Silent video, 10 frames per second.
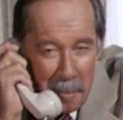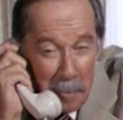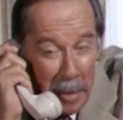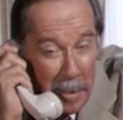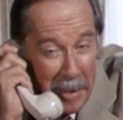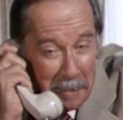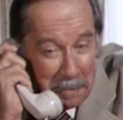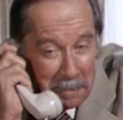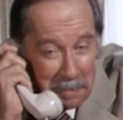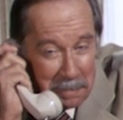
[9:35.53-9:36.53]
But everything is
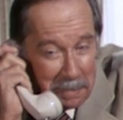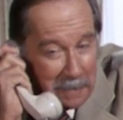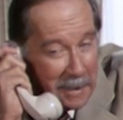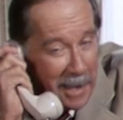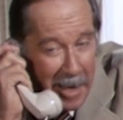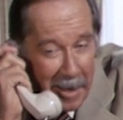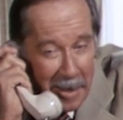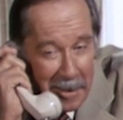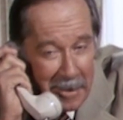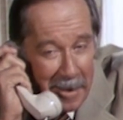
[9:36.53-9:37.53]
okay with the cartel
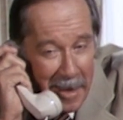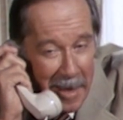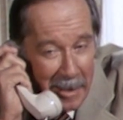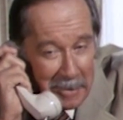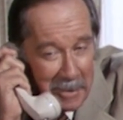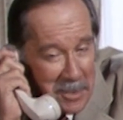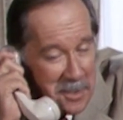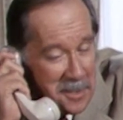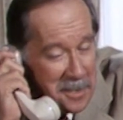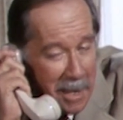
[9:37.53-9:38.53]
because he hooked them up with
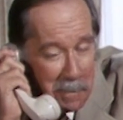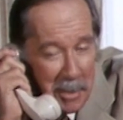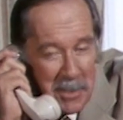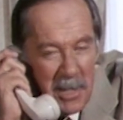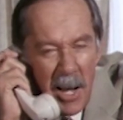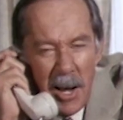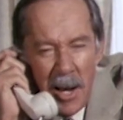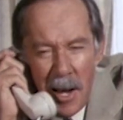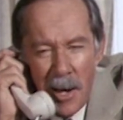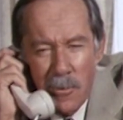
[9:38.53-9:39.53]
another oil company, so the
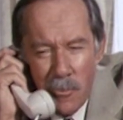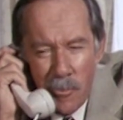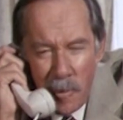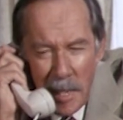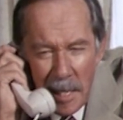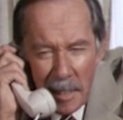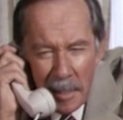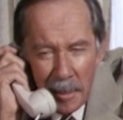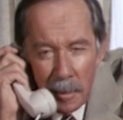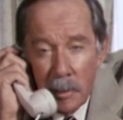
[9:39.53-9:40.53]
deal is still good.
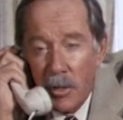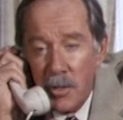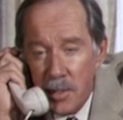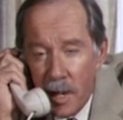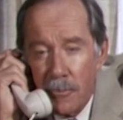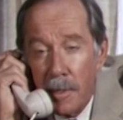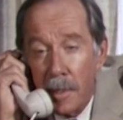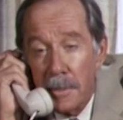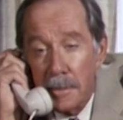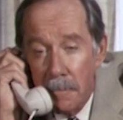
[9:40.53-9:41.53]
Just
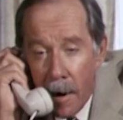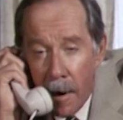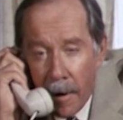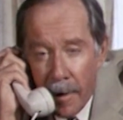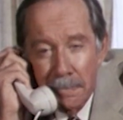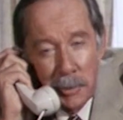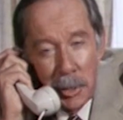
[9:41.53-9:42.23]
not for the Ewings.